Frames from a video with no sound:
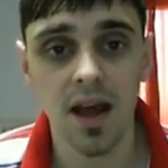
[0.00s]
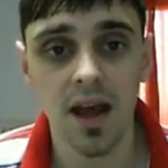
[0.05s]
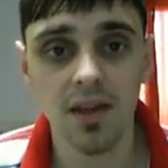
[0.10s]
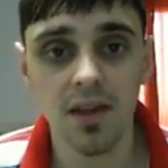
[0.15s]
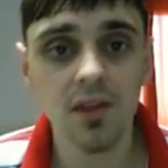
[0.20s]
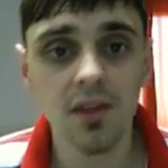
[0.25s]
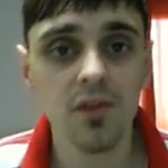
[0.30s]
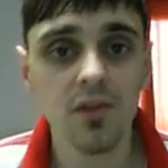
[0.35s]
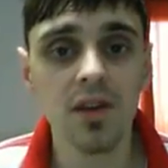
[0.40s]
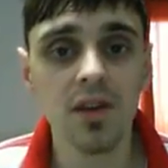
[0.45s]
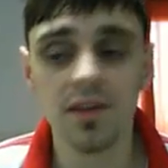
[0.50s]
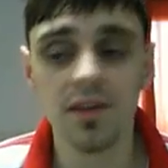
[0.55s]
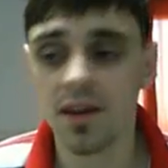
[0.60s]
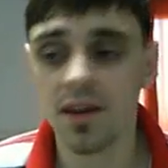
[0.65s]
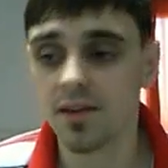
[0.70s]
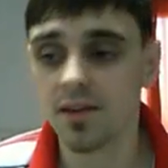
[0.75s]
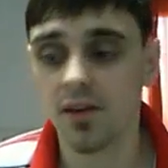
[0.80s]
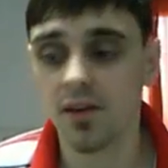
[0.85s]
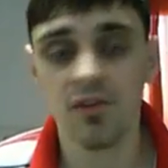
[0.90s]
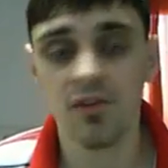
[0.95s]
And this thing
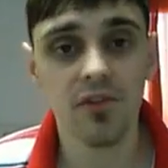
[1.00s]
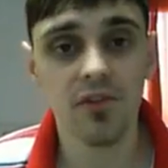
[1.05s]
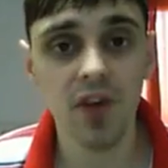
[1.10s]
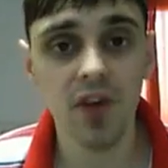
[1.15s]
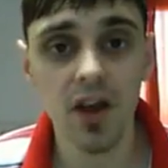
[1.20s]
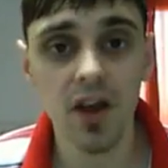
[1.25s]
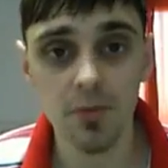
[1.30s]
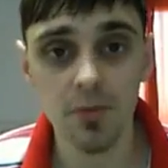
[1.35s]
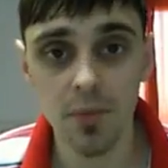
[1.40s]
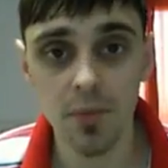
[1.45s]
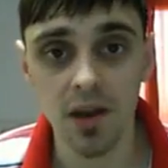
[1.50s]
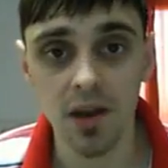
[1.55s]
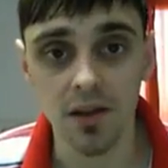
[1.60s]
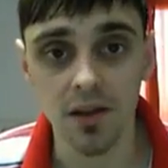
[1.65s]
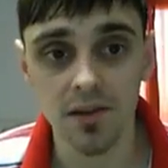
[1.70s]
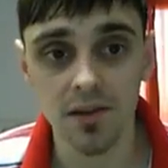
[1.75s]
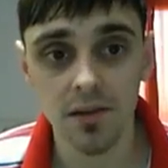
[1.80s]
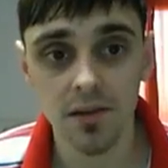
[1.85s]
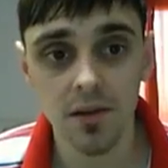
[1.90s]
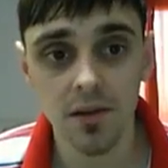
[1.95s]
takes like 5
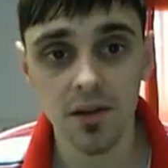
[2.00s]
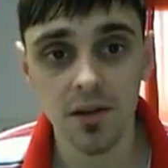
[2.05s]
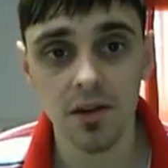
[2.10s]
minutes.